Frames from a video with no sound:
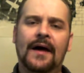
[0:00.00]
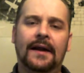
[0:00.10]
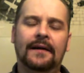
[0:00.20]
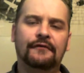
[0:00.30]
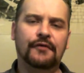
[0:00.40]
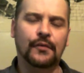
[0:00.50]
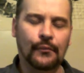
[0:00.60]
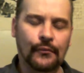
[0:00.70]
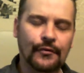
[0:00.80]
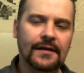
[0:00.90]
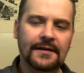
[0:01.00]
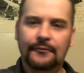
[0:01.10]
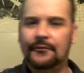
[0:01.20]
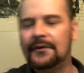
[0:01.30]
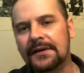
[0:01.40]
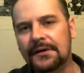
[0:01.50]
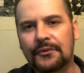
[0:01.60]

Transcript: And if you really, really,